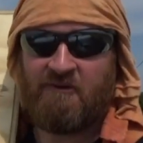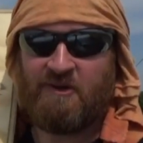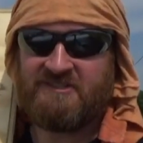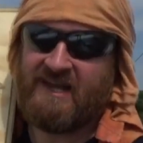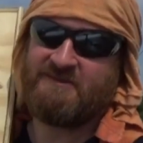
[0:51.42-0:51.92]

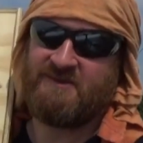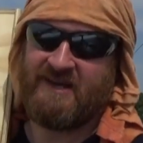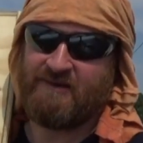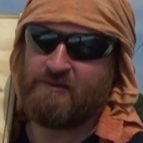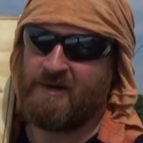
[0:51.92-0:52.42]
wrote top so
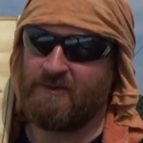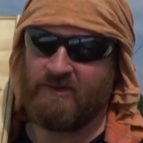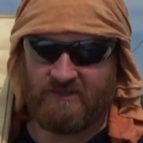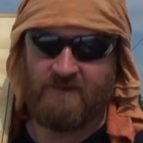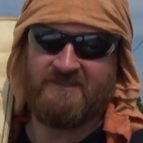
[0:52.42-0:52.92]
I could remember
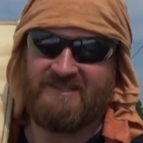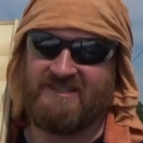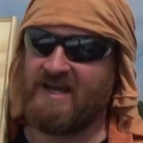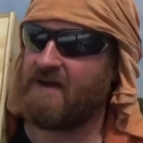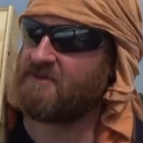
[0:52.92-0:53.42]
which one was the
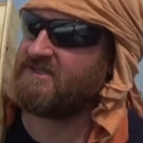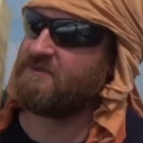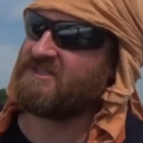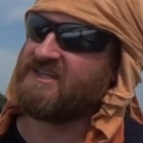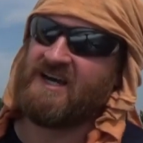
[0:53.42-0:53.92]
top, because it
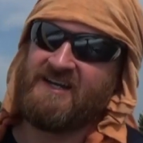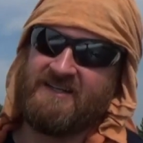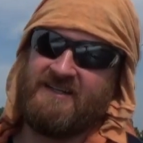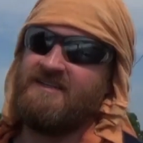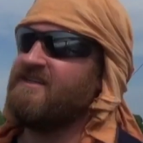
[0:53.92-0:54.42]
was cut in a